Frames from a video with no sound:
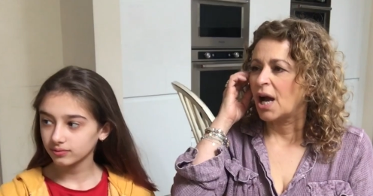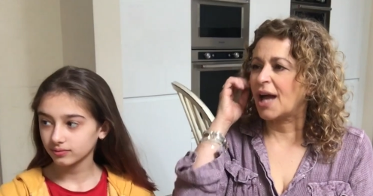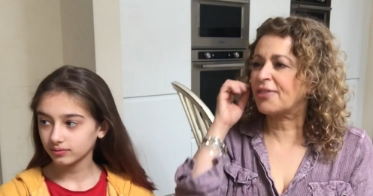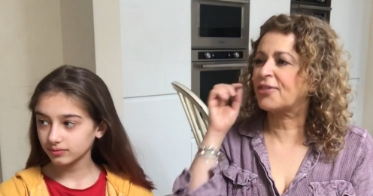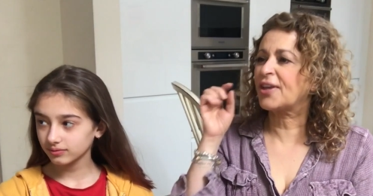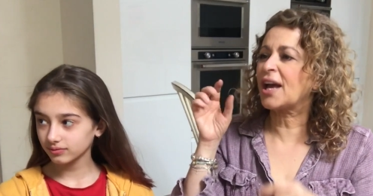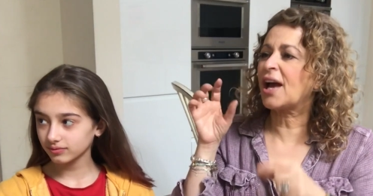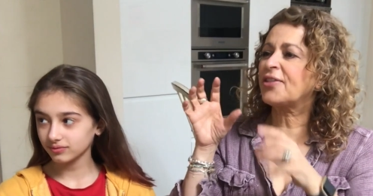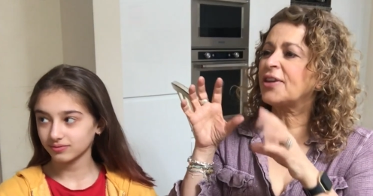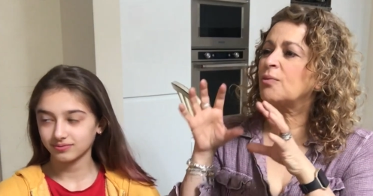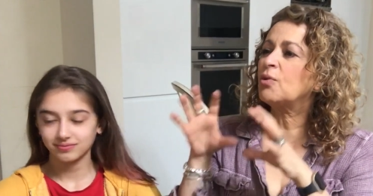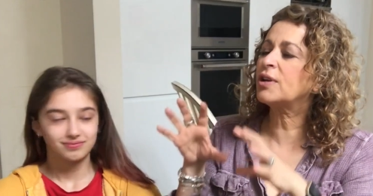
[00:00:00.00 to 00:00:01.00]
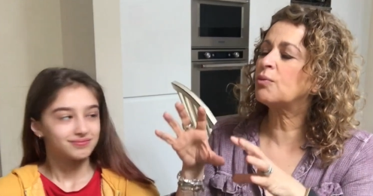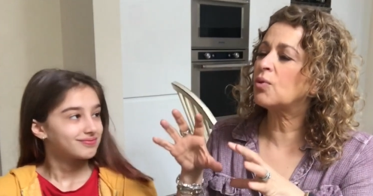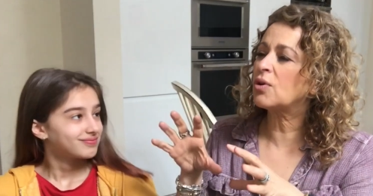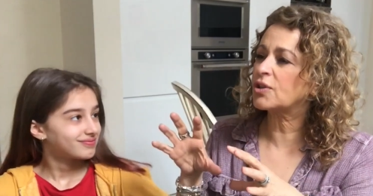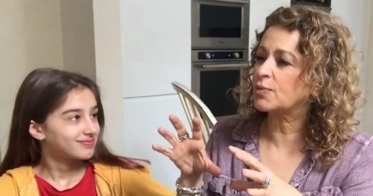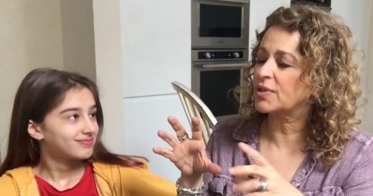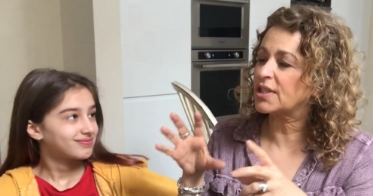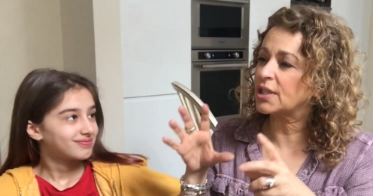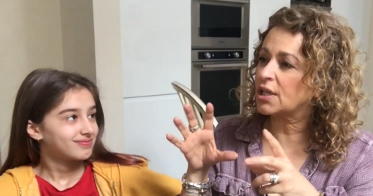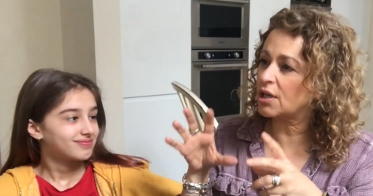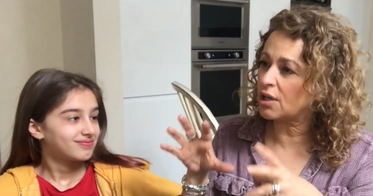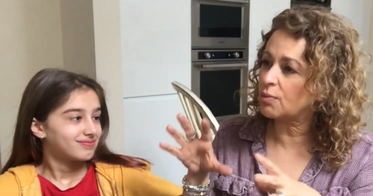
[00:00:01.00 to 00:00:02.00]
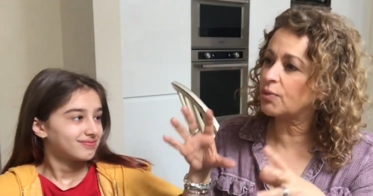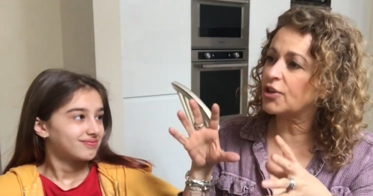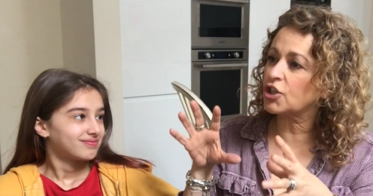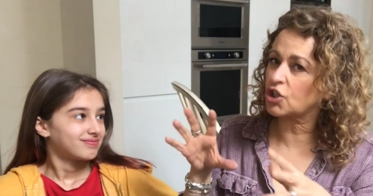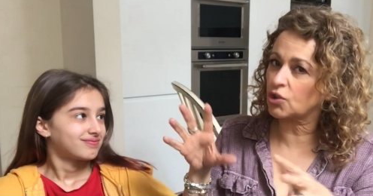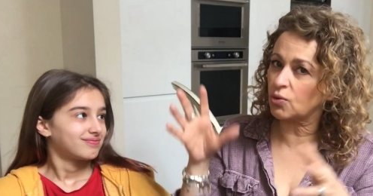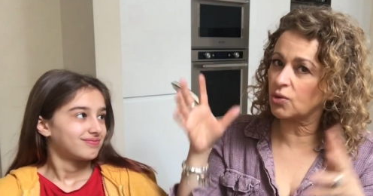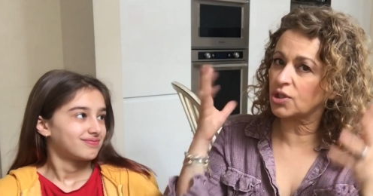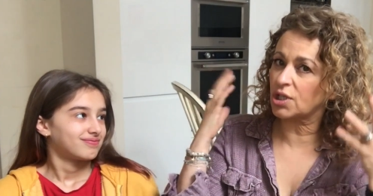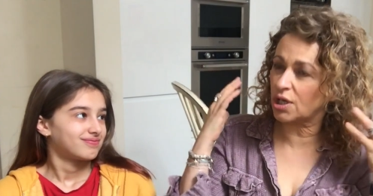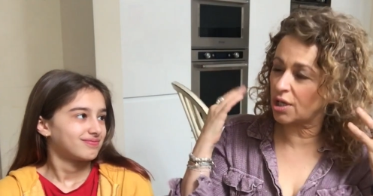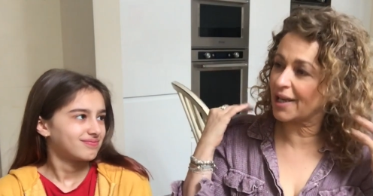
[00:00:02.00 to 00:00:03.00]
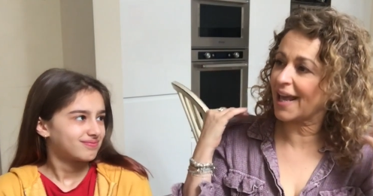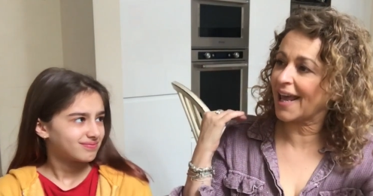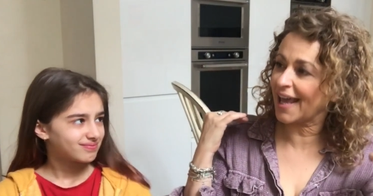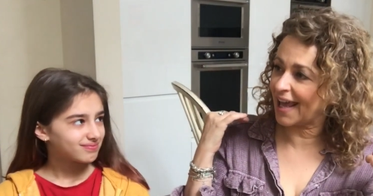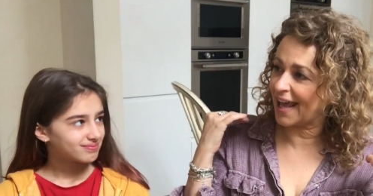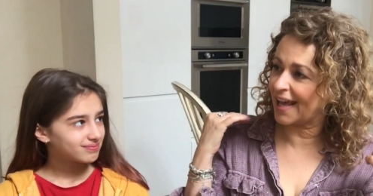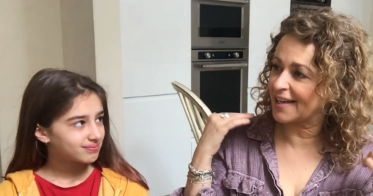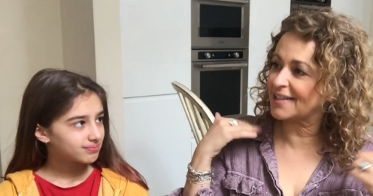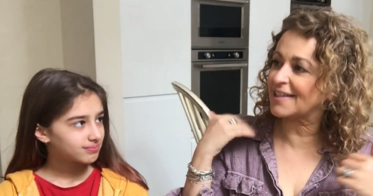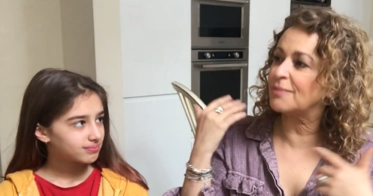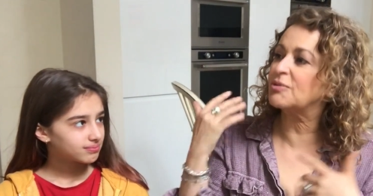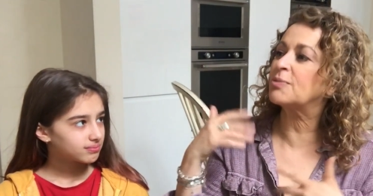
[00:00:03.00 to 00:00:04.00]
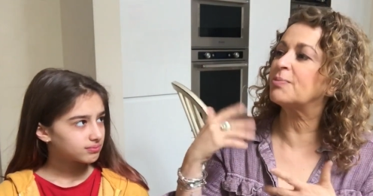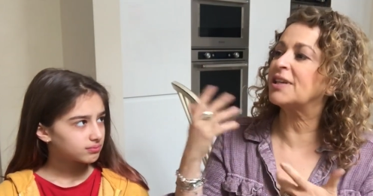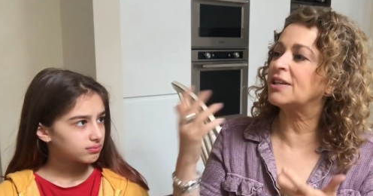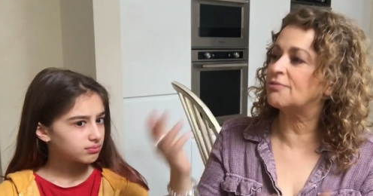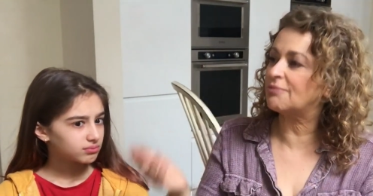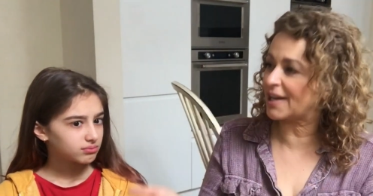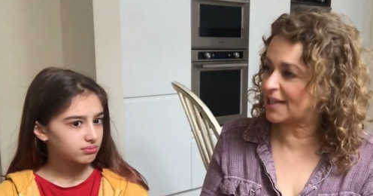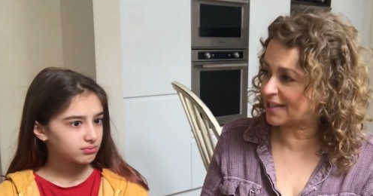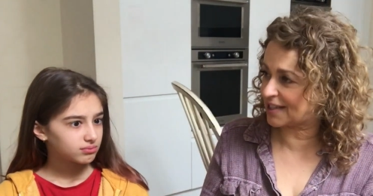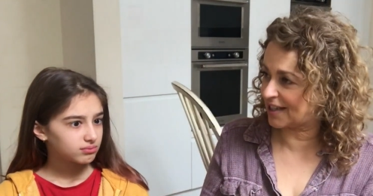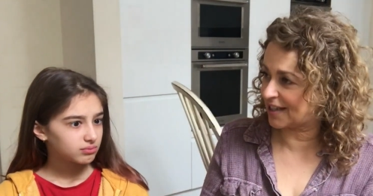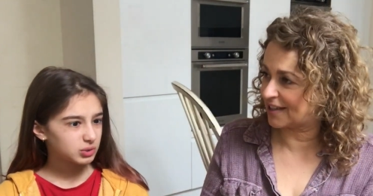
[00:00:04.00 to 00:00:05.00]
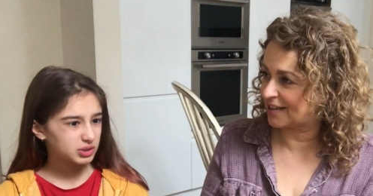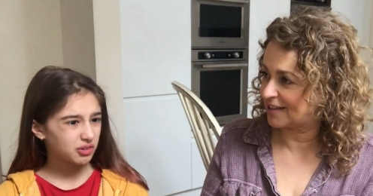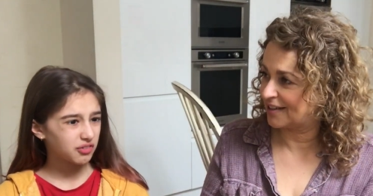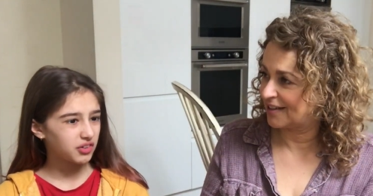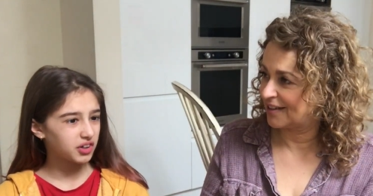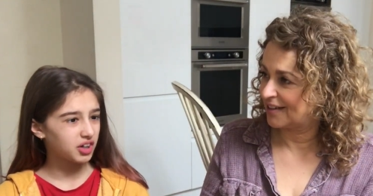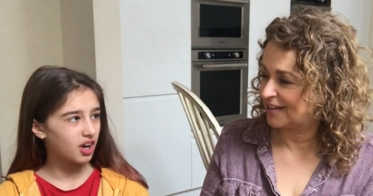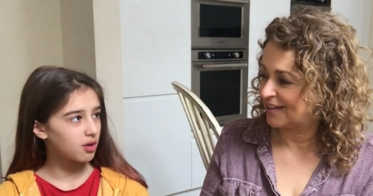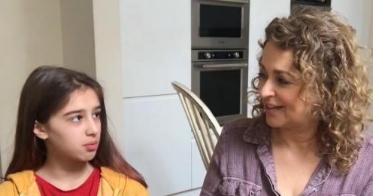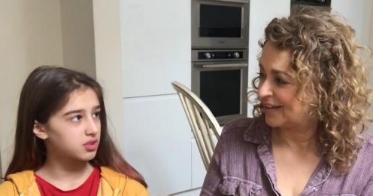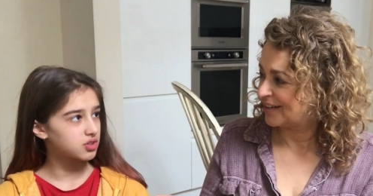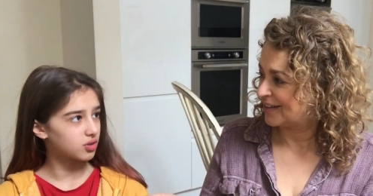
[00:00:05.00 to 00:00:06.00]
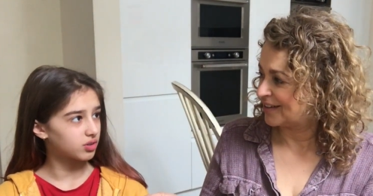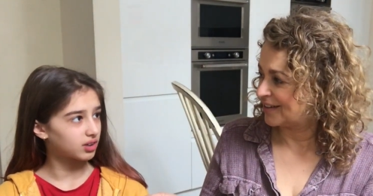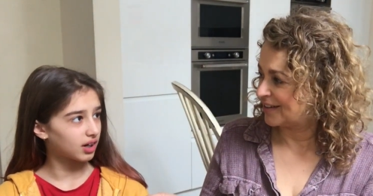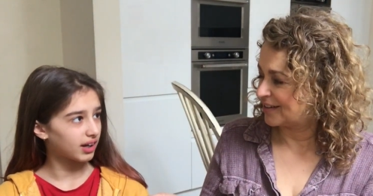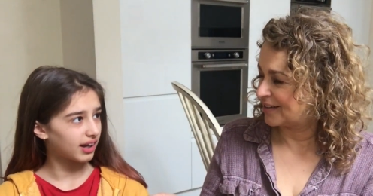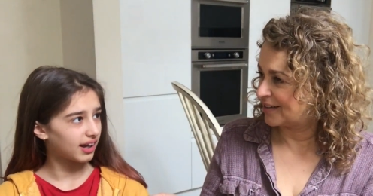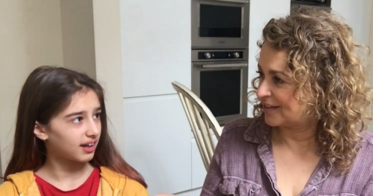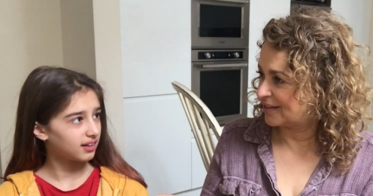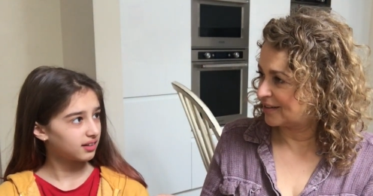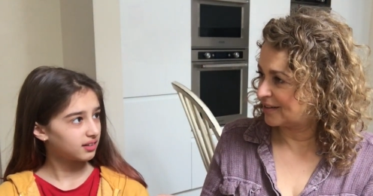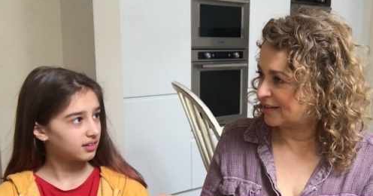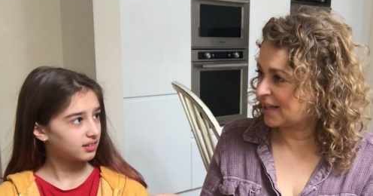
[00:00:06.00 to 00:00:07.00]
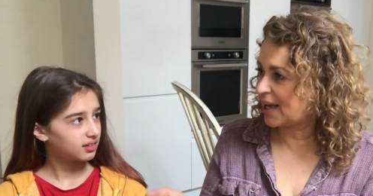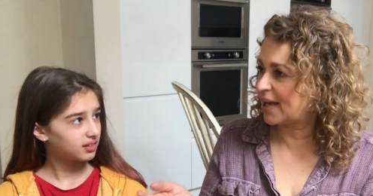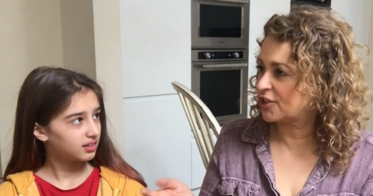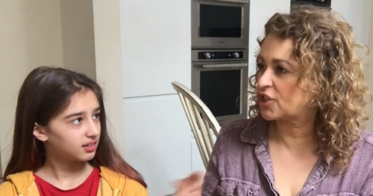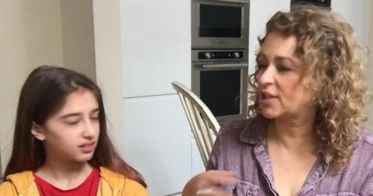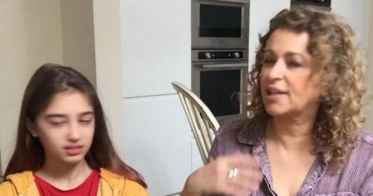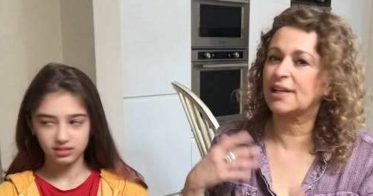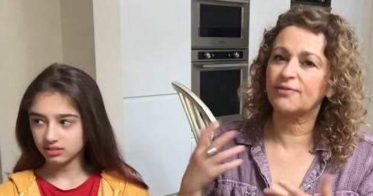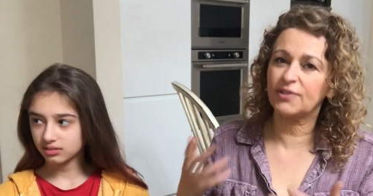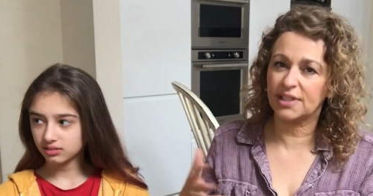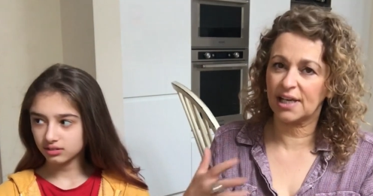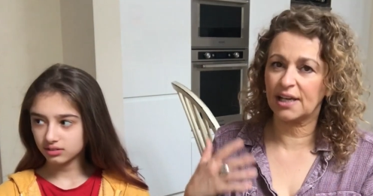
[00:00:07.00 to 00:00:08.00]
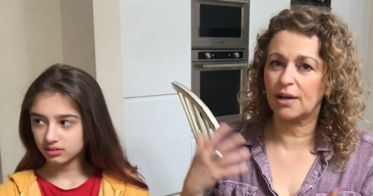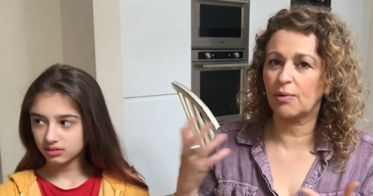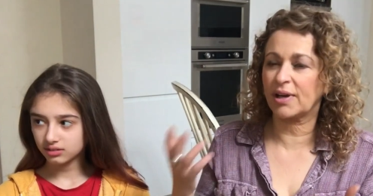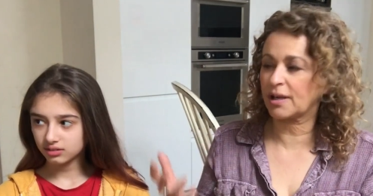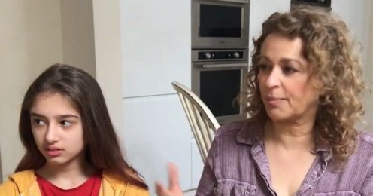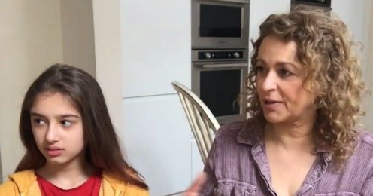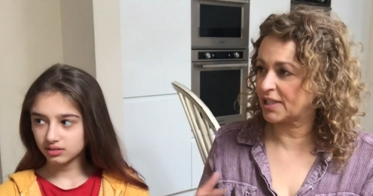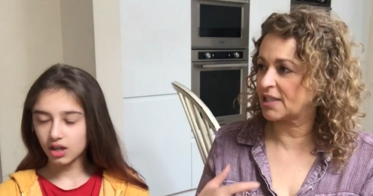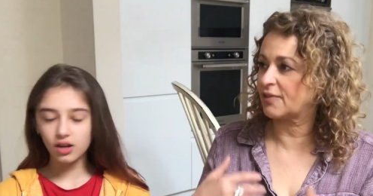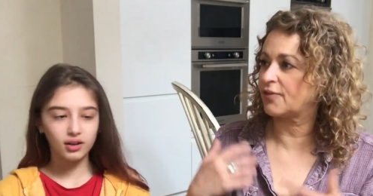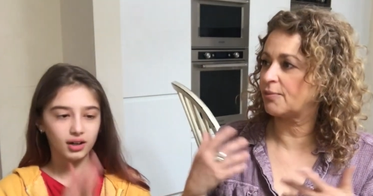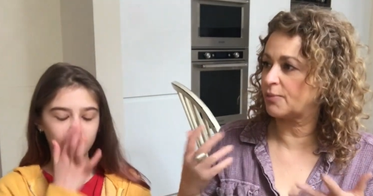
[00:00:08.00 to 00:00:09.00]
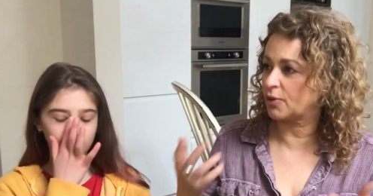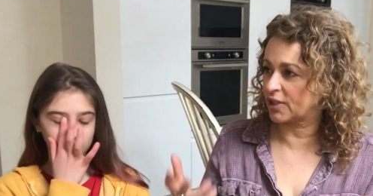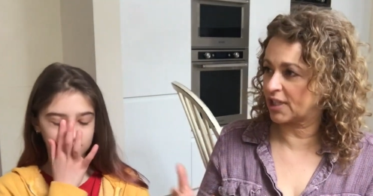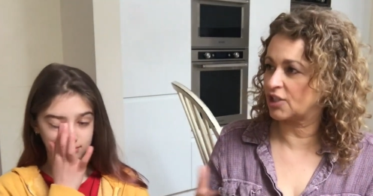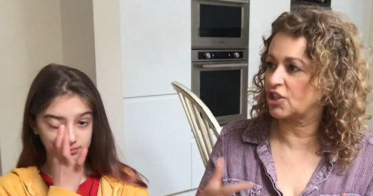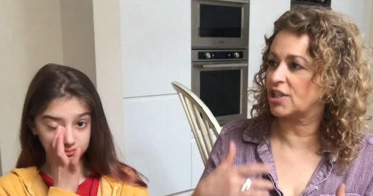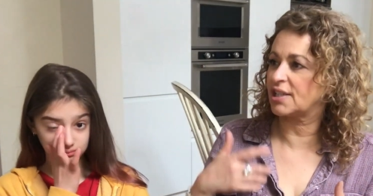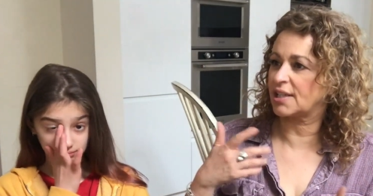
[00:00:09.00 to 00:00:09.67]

Speaker 1: would get I think, that. I think what it was was the girl with the short dark hair seemed to be narrating. Was there even a girl with short dark hair? Yeah, she said every day I wake up in a different oh, yeah. body, and she